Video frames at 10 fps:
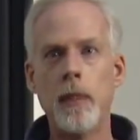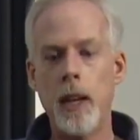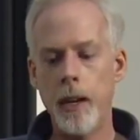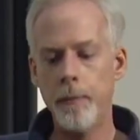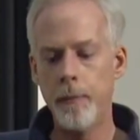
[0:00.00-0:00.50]

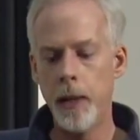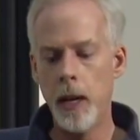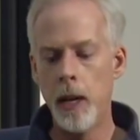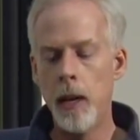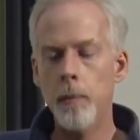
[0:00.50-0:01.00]
Okay?
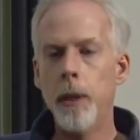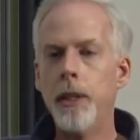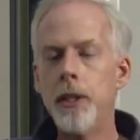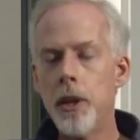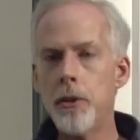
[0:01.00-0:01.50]

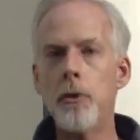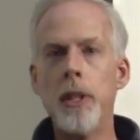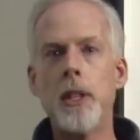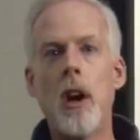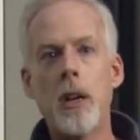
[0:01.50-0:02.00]
But this doesn't
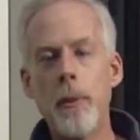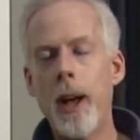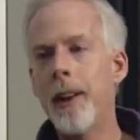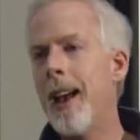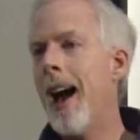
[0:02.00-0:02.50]
really talk
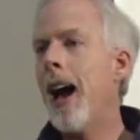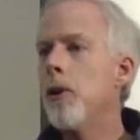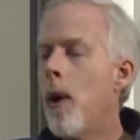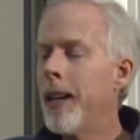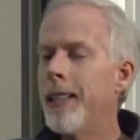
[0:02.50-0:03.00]
about how
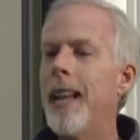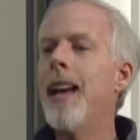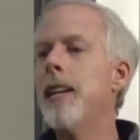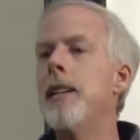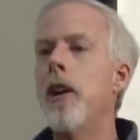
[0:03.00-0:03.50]
do I
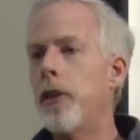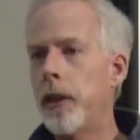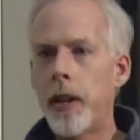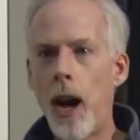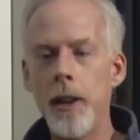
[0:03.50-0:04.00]
get
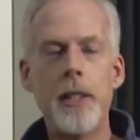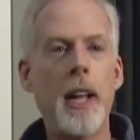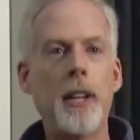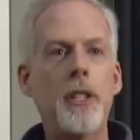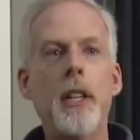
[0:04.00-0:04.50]
another
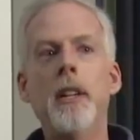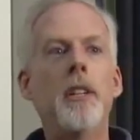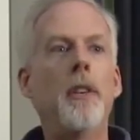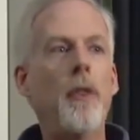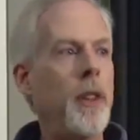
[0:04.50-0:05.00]
context in a
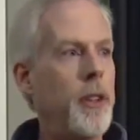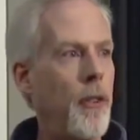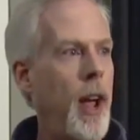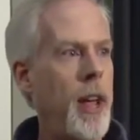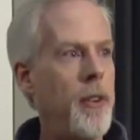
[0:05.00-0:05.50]
different
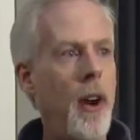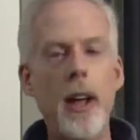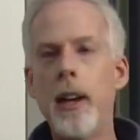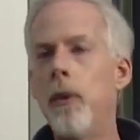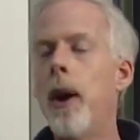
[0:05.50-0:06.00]
thread,
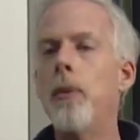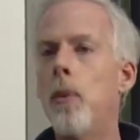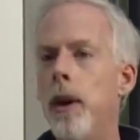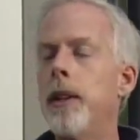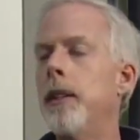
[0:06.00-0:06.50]
right? I, I
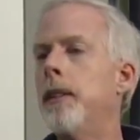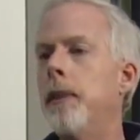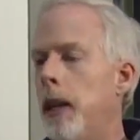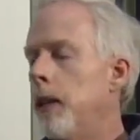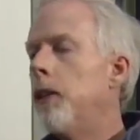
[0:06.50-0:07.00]
want to
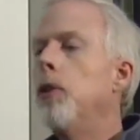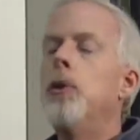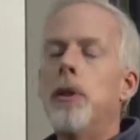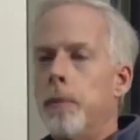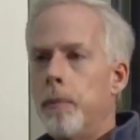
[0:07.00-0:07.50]

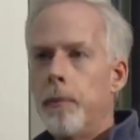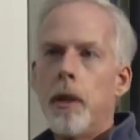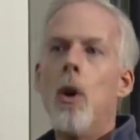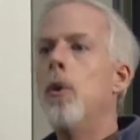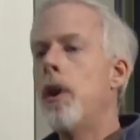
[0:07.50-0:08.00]
do some
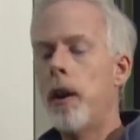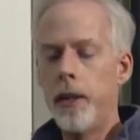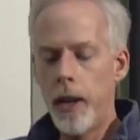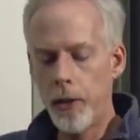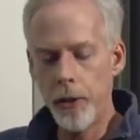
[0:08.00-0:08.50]
code on
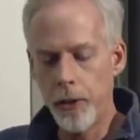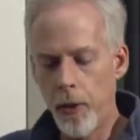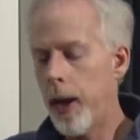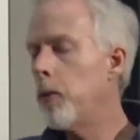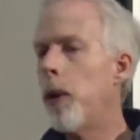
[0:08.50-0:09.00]
another
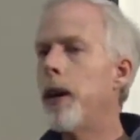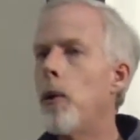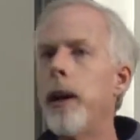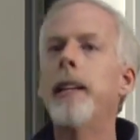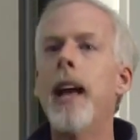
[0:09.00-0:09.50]
thread. Where
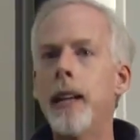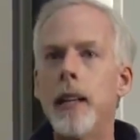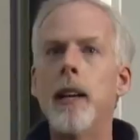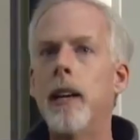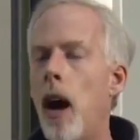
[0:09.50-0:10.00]
do I
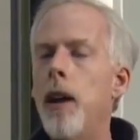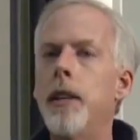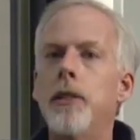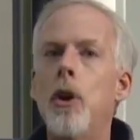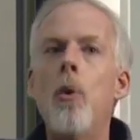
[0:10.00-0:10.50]
get a
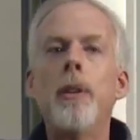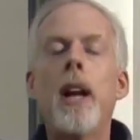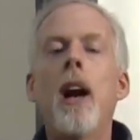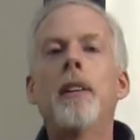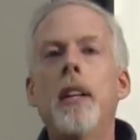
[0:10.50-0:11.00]
context? The only
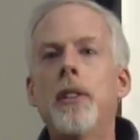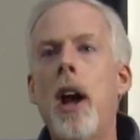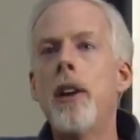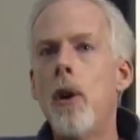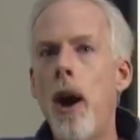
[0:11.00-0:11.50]
context
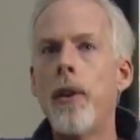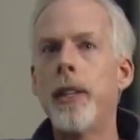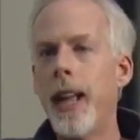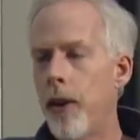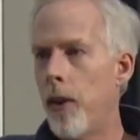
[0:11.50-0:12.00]
I know how to
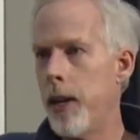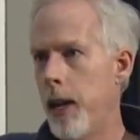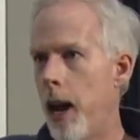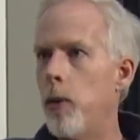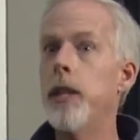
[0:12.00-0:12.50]
get right
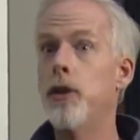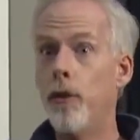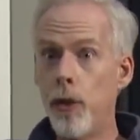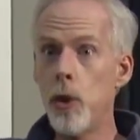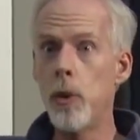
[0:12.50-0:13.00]
now is
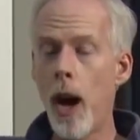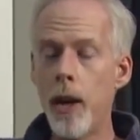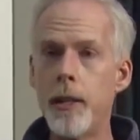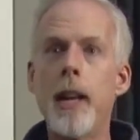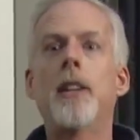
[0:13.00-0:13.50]
view
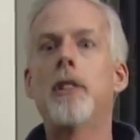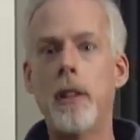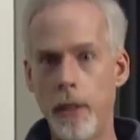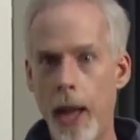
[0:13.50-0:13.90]
context.